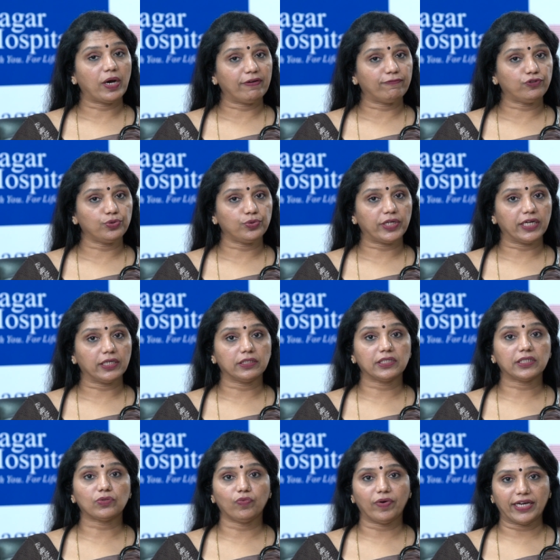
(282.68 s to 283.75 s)
have to take
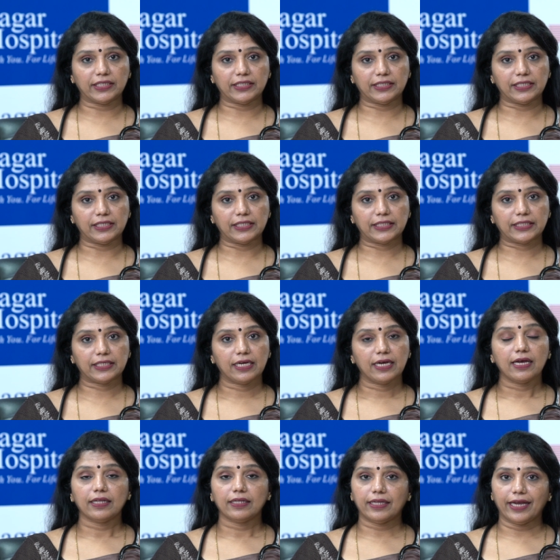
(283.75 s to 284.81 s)
these vaccines.
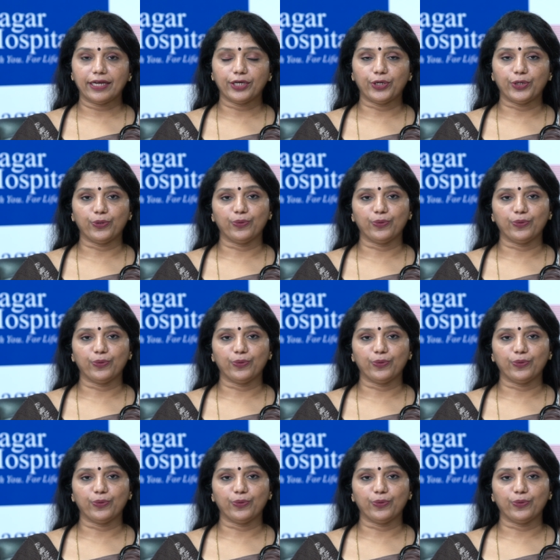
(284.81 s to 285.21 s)
Thank